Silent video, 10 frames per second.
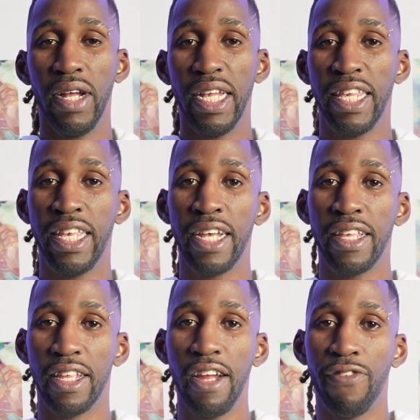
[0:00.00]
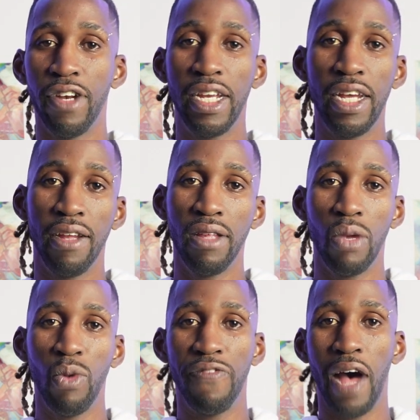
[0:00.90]
6 different teams
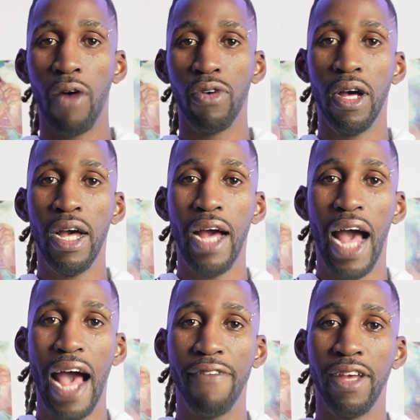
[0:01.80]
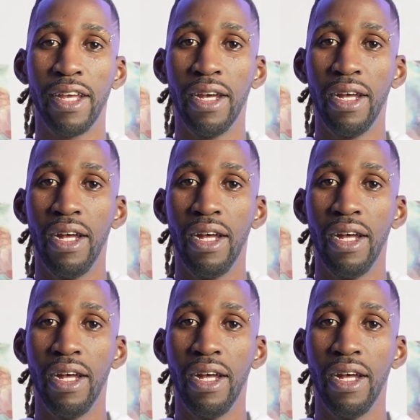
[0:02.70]
without having